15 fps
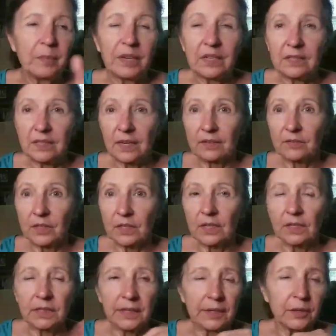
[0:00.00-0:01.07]
because I've
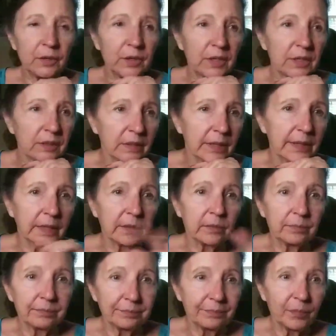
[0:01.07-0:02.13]
decluttered it like
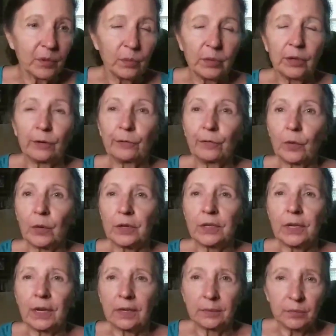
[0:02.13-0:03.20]
three or four
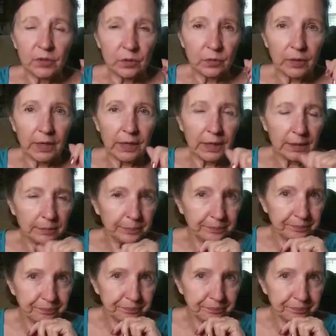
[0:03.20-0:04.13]
times already.